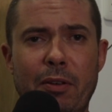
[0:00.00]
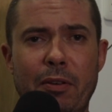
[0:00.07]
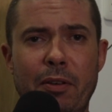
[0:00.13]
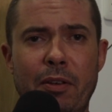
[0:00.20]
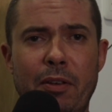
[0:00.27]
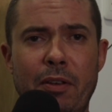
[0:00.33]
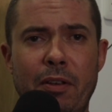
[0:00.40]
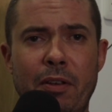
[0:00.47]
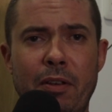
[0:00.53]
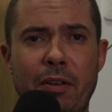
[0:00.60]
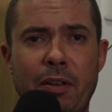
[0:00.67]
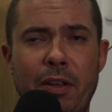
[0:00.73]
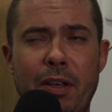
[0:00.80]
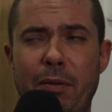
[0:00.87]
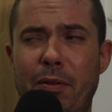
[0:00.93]
I'm
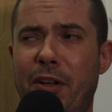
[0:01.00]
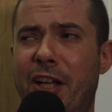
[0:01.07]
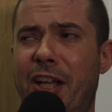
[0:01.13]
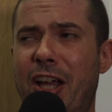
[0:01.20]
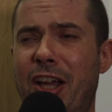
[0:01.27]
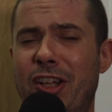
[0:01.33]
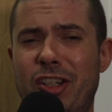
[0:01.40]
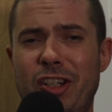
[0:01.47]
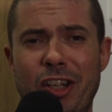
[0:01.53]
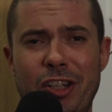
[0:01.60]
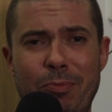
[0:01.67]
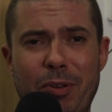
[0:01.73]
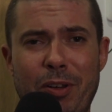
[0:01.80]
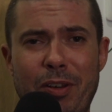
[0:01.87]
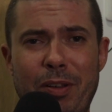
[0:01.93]
not going to cast
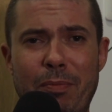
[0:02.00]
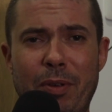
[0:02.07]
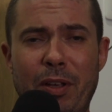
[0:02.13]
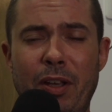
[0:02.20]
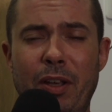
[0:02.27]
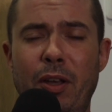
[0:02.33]
judgment on him.